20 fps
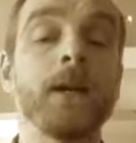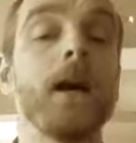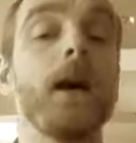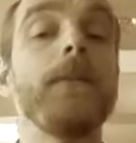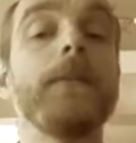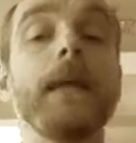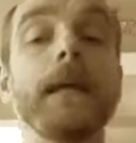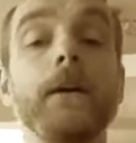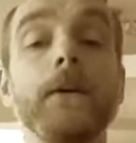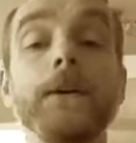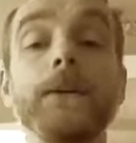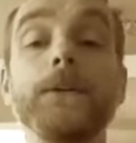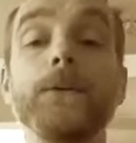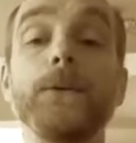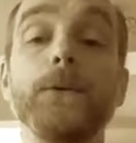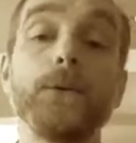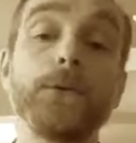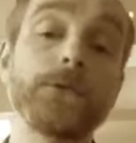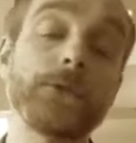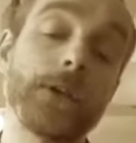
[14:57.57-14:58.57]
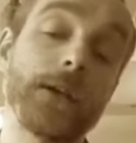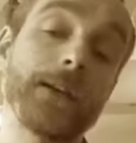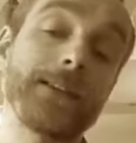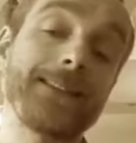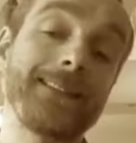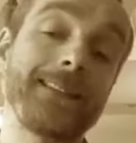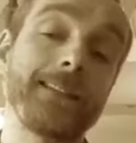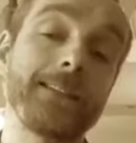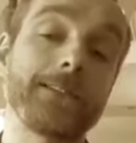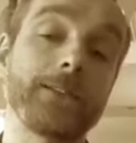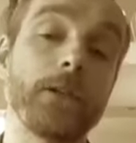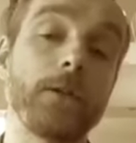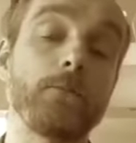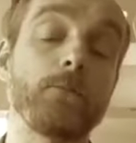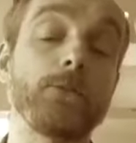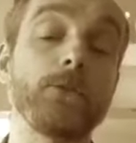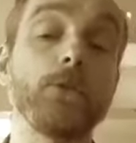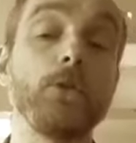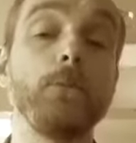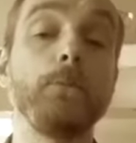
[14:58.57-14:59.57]
And then I used a
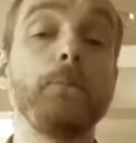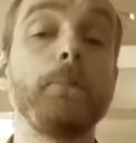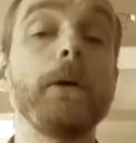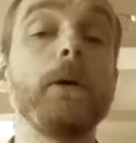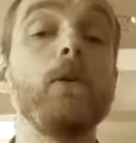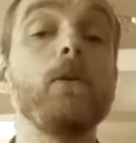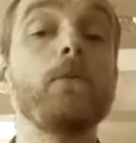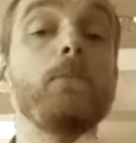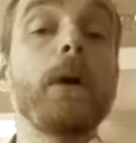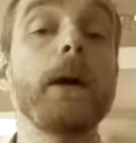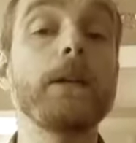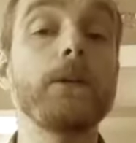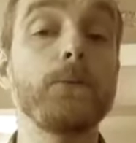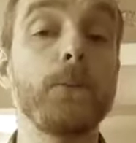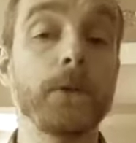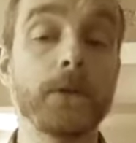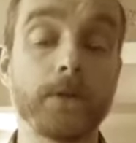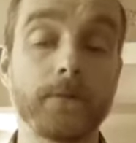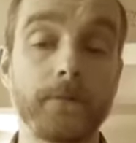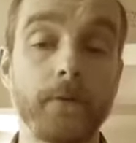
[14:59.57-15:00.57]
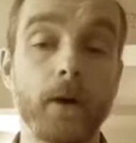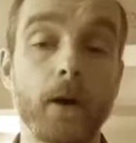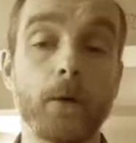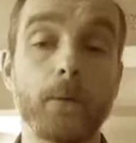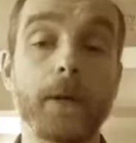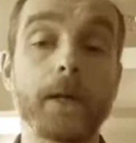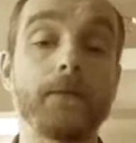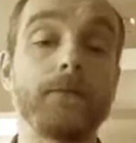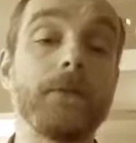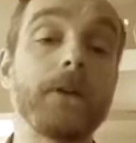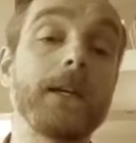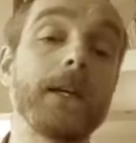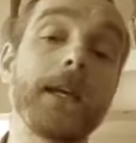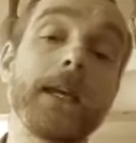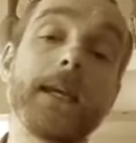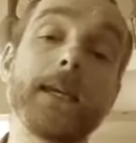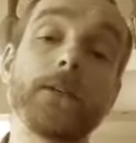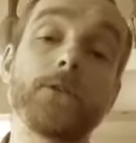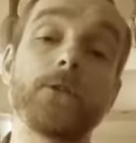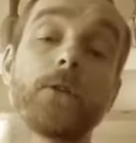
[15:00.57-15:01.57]
system to build my Twitter following for
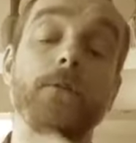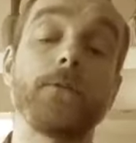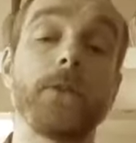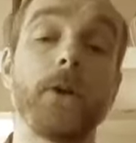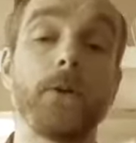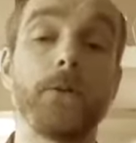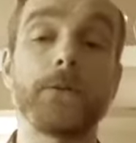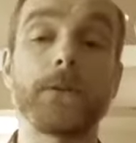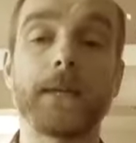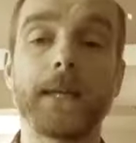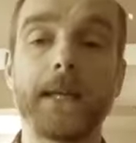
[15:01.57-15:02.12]
each of those